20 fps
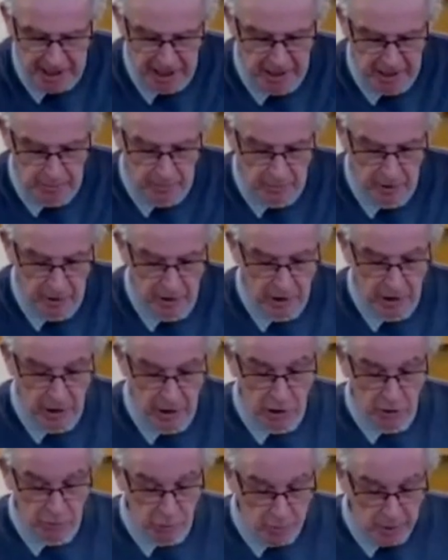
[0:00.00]
him.
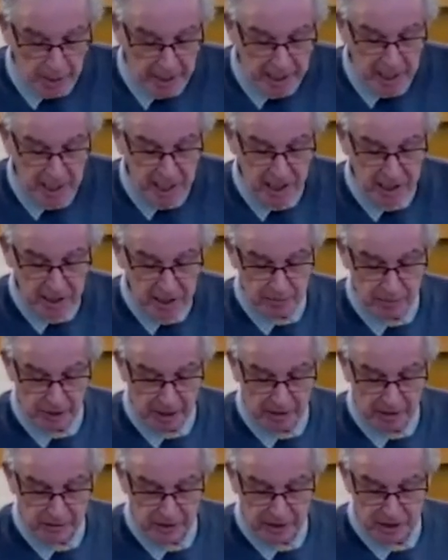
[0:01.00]
Rebecca hears
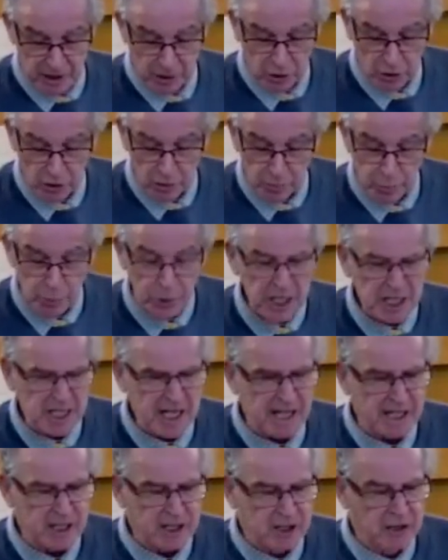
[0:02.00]
about this, and on the
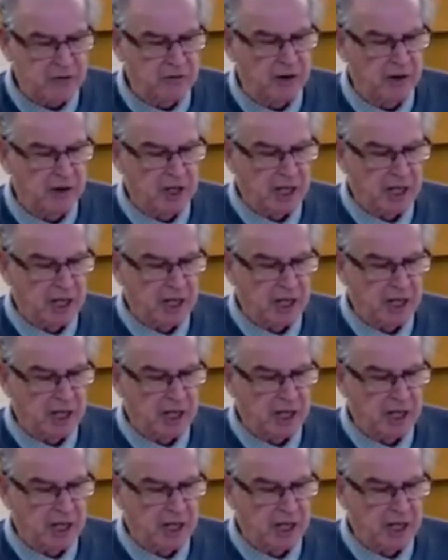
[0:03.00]
pretext of